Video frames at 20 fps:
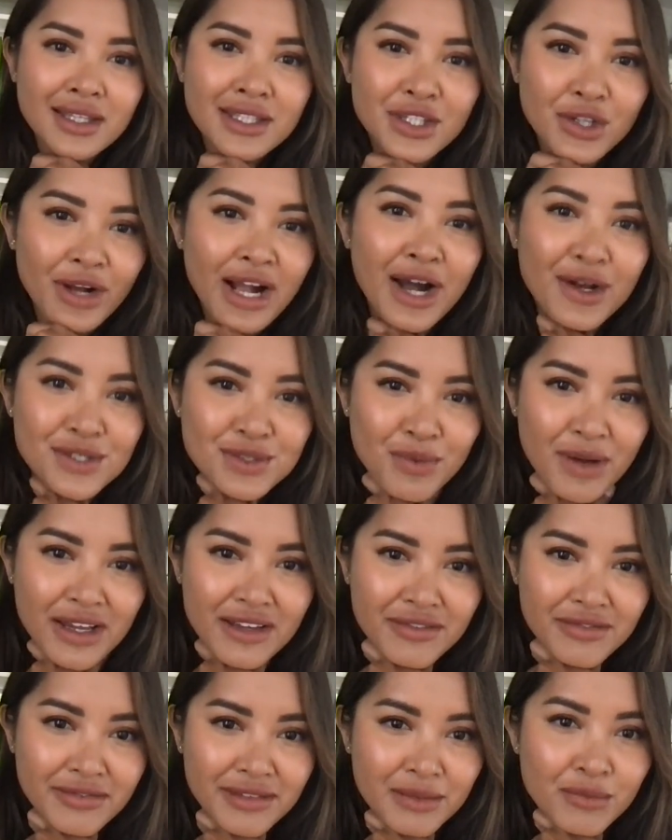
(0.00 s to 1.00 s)
you're a
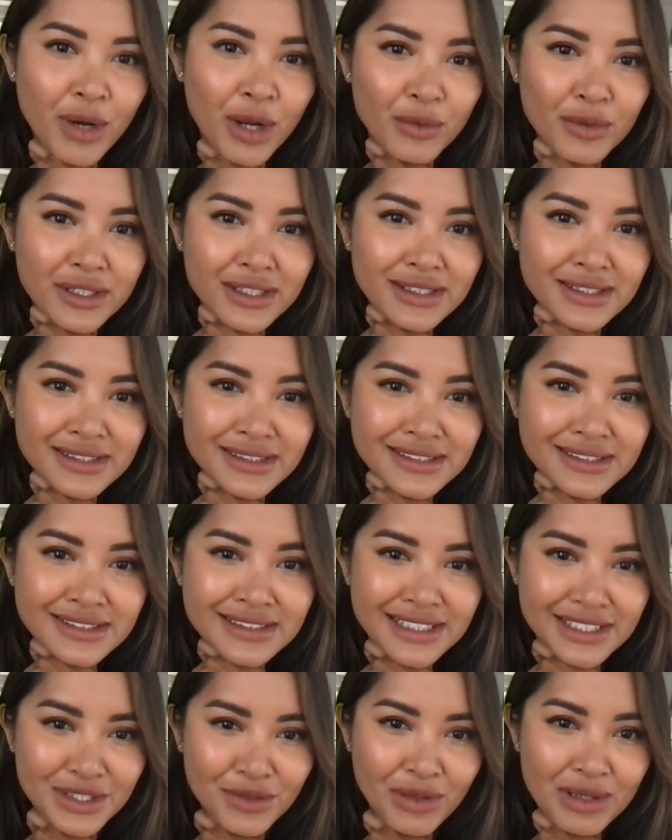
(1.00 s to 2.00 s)
housewife in Brentwood
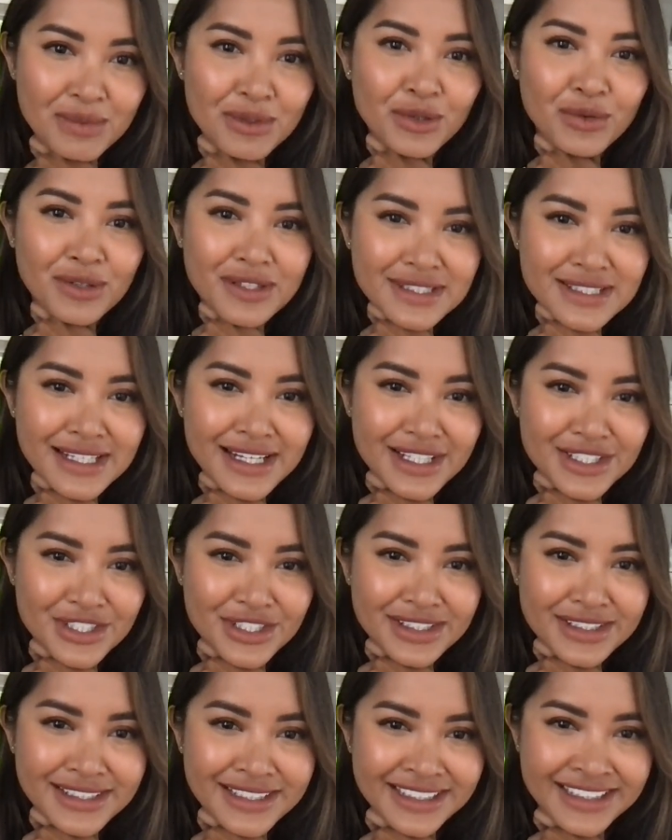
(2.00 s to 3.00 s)
and you want to be a real
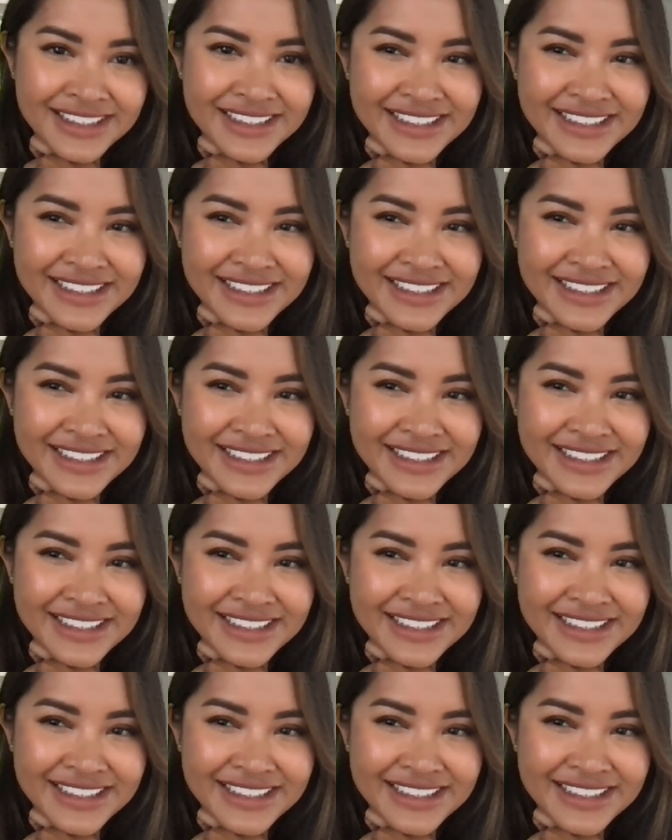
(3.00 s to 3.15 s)
estate.